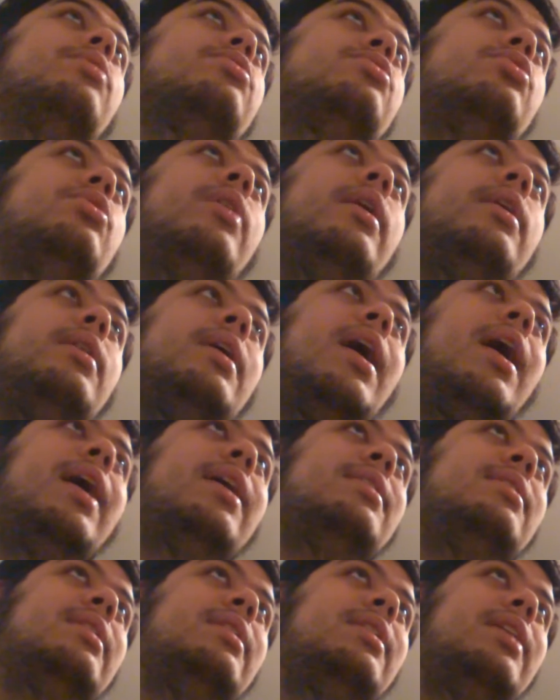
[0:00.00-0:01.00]
also, I
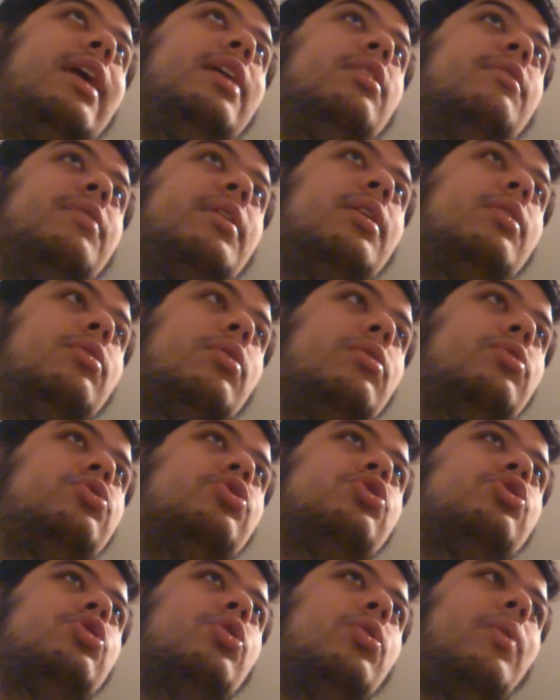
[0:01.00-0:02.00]
had kind of a
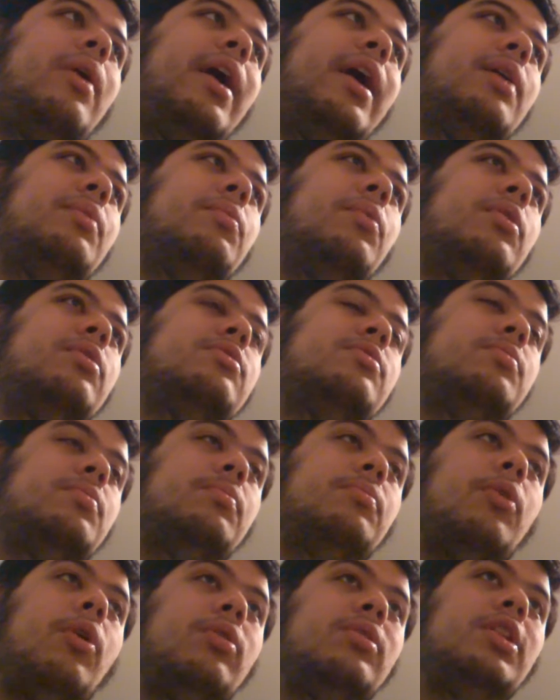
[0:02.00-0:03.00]
cold, so I was
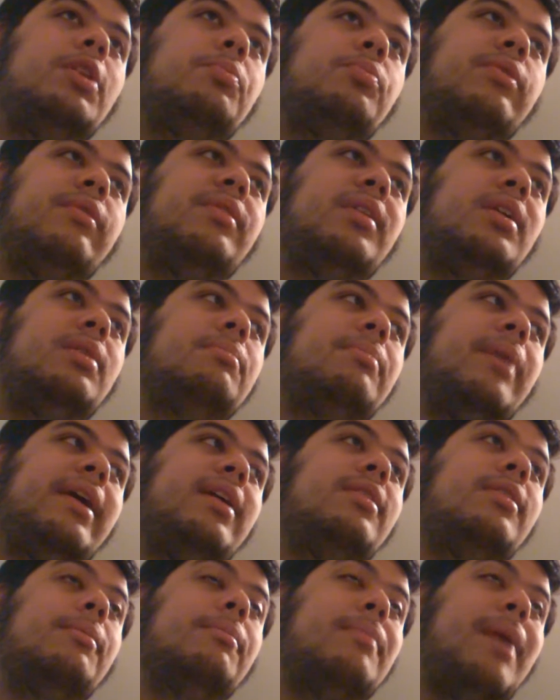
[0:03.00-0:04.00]
only breathing
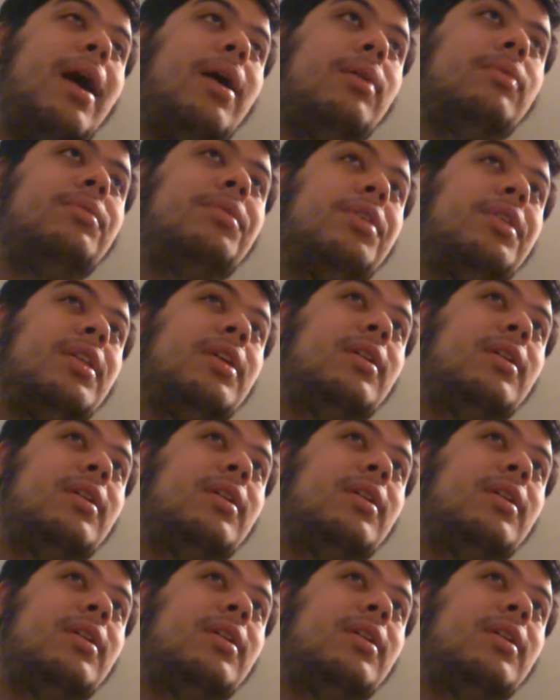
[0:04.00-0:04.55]
by the mouth